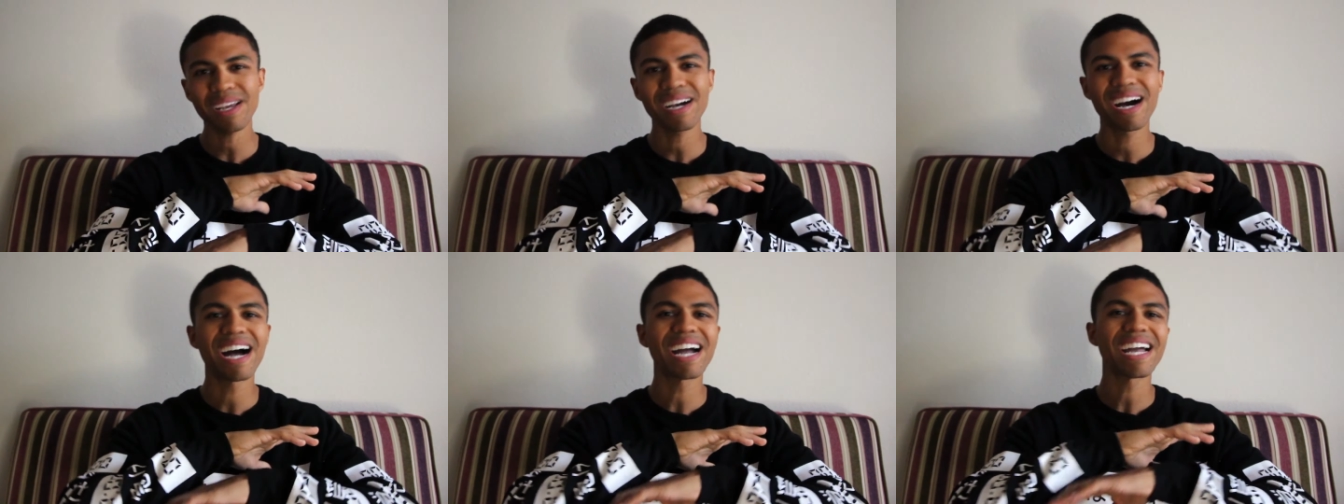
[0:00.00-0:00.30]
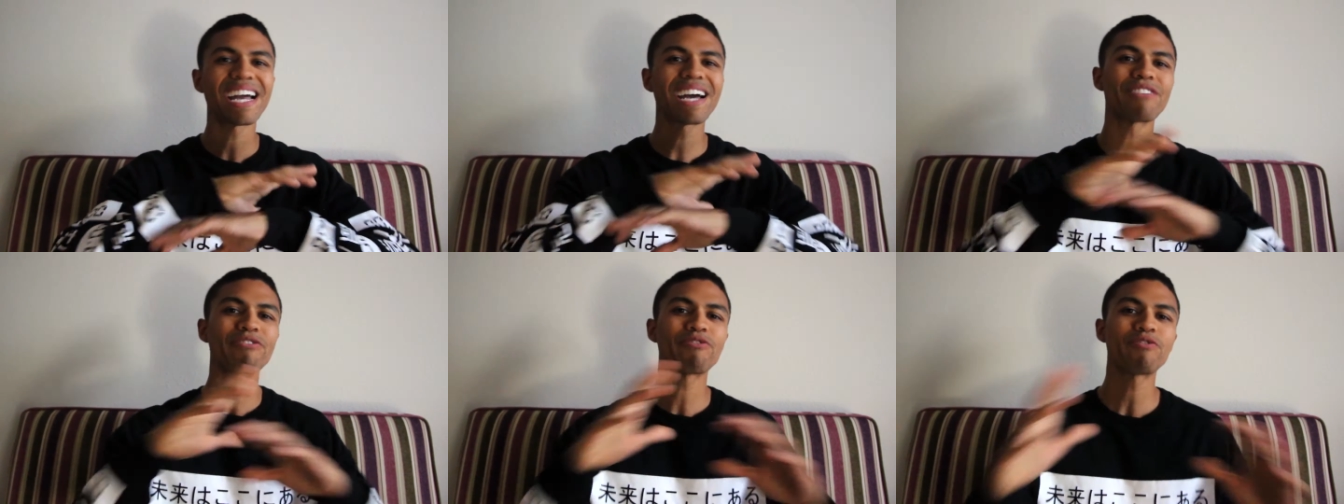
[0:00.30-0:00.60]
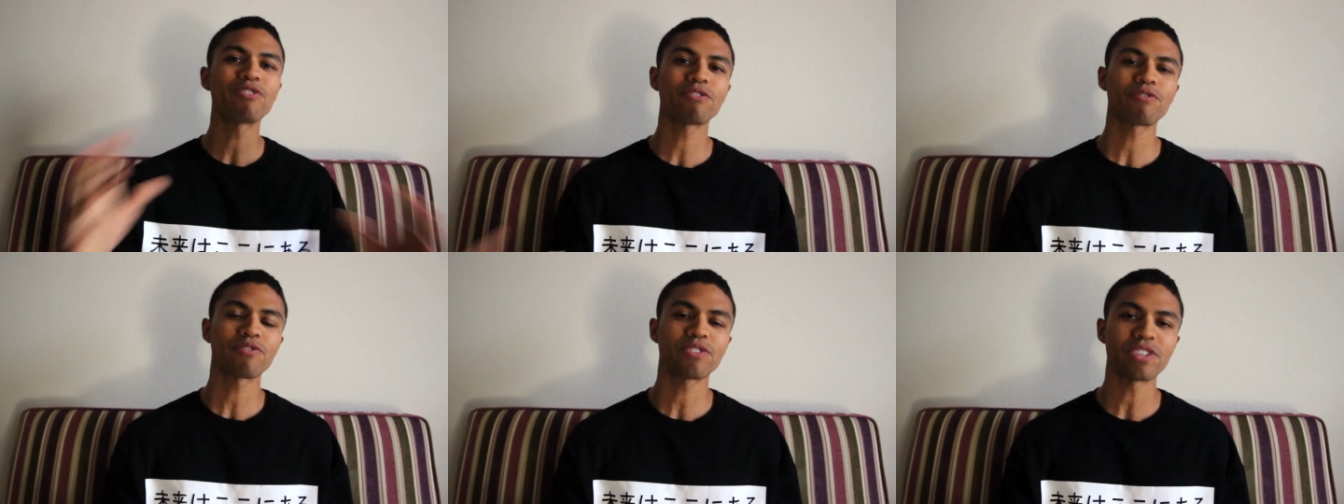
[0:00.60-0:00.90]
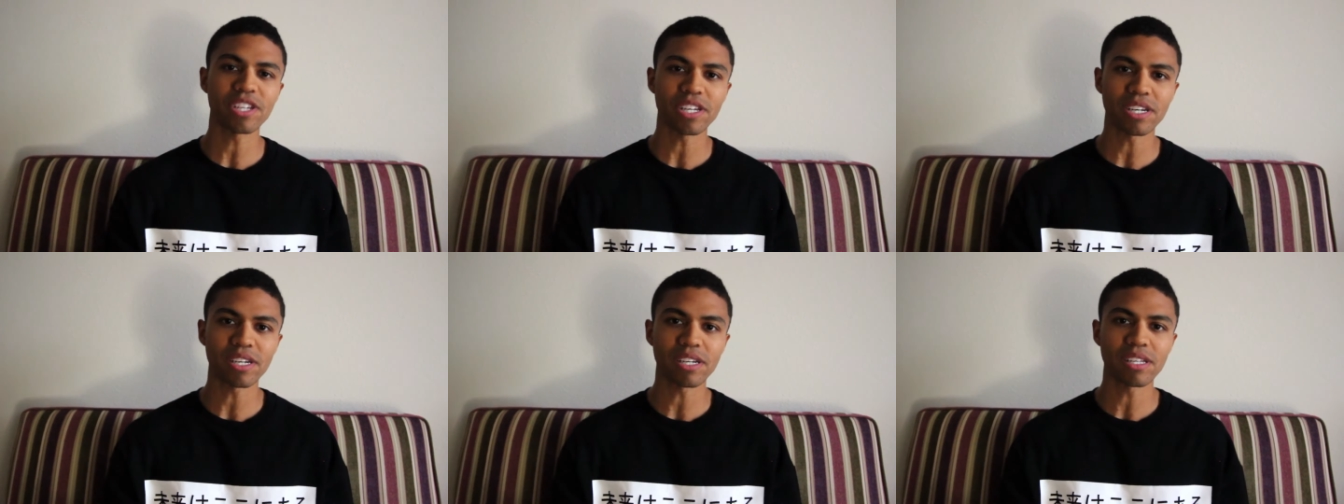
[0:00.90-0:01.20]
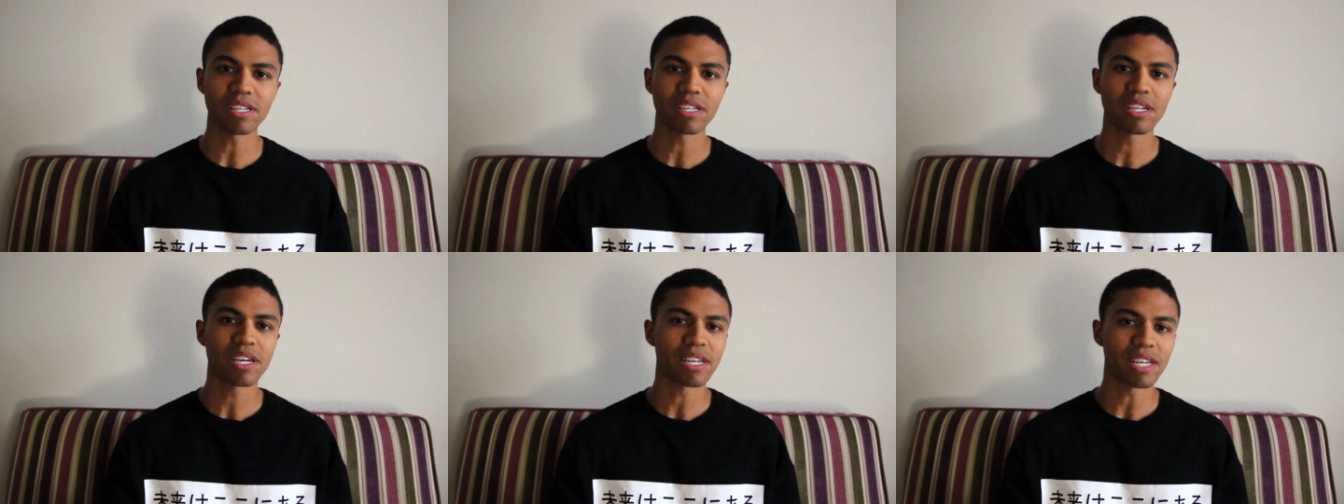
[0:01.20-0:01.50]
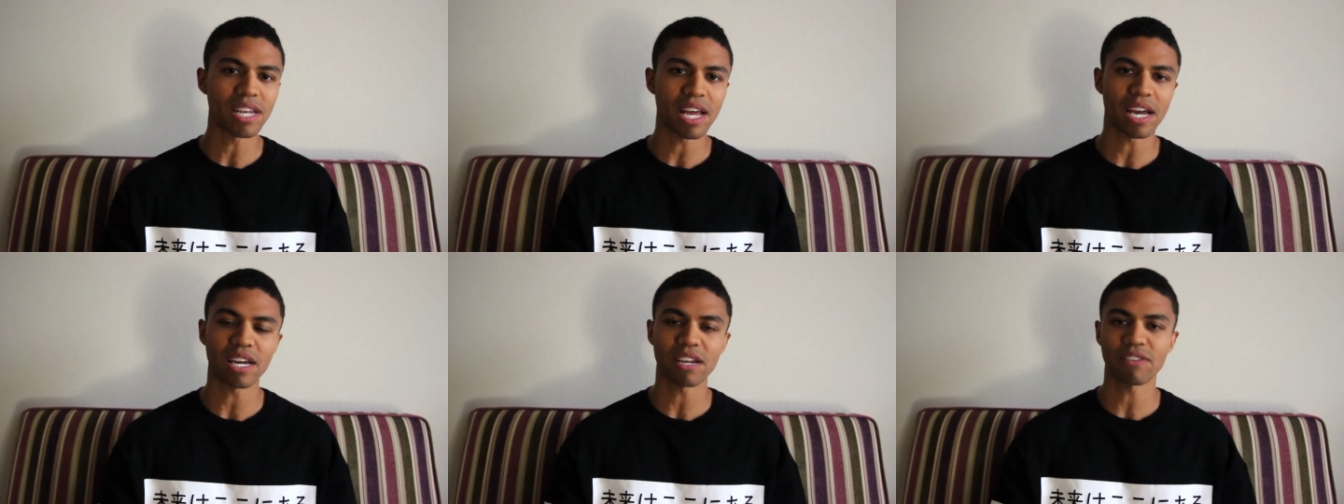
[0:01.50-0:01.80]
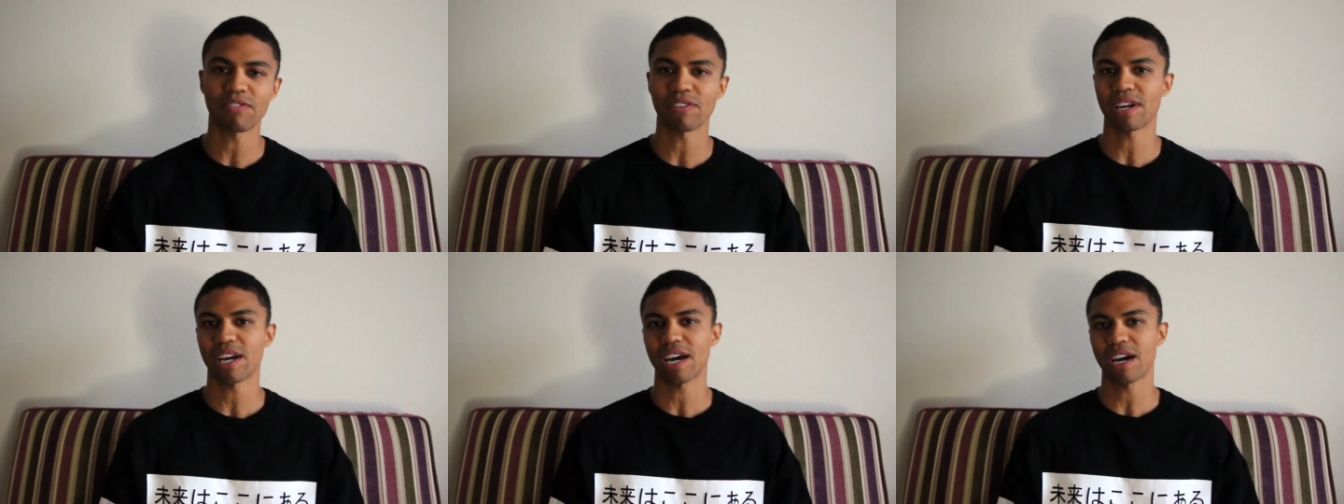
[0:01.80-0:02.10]
I had fifteen
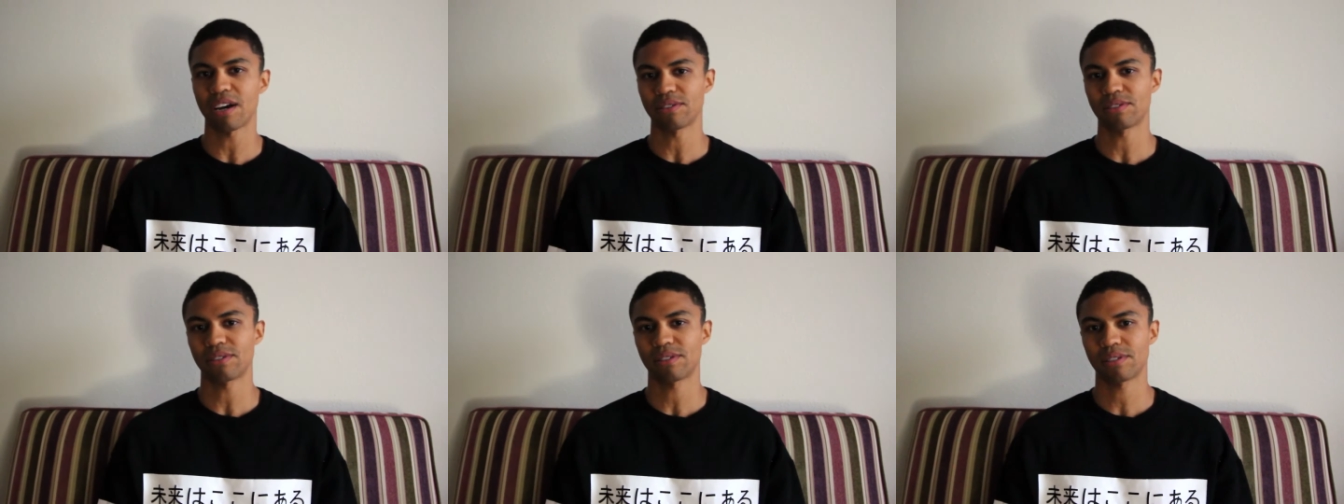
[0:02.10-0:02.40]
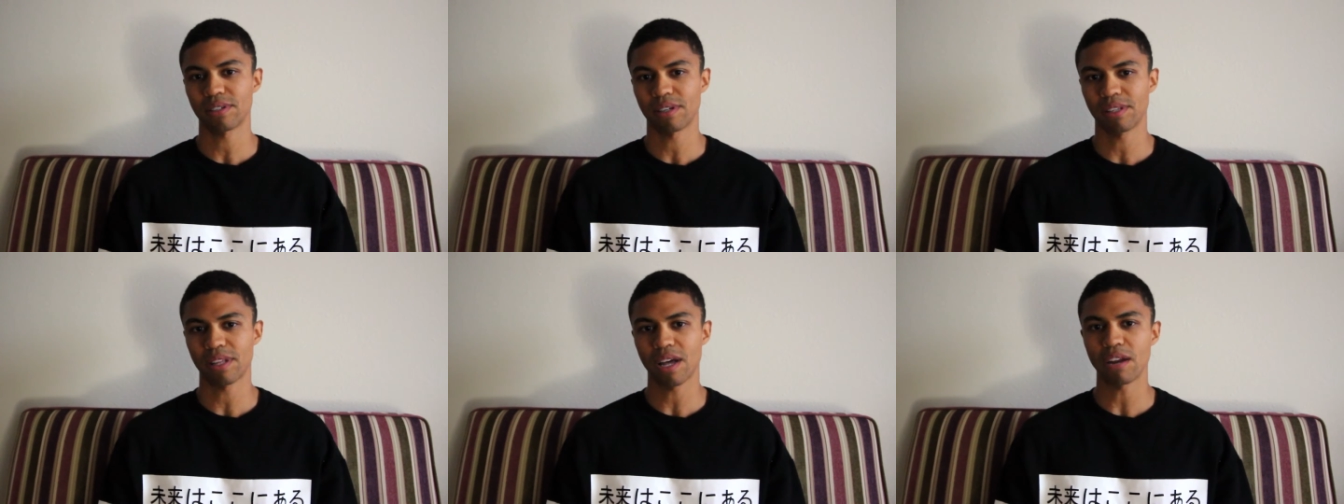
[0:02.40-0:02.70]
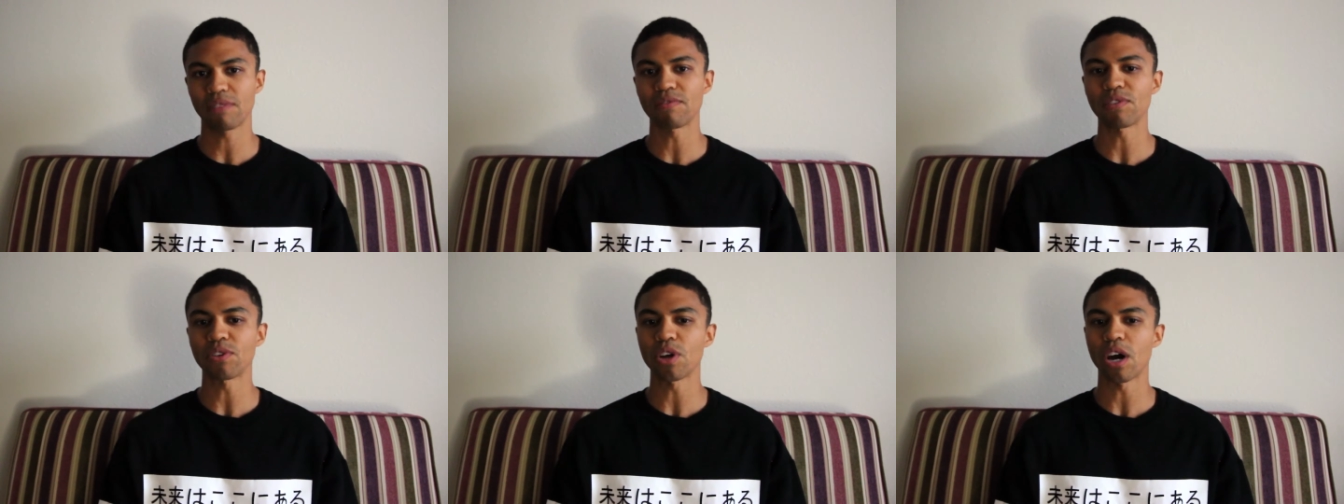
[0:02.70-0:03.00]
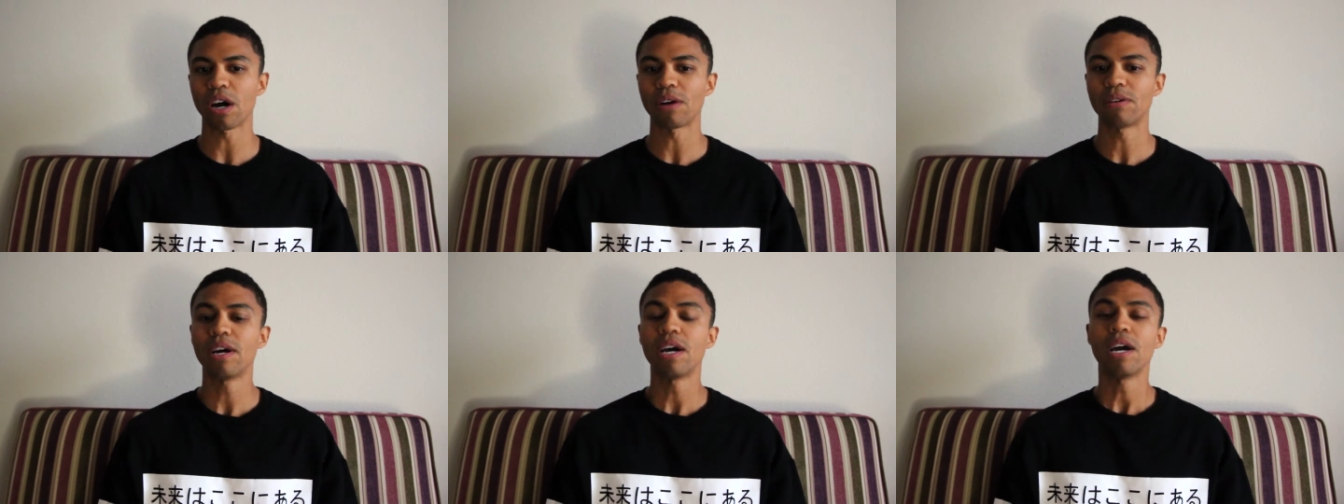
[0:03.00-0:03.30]
negative accounts, a lot of you know.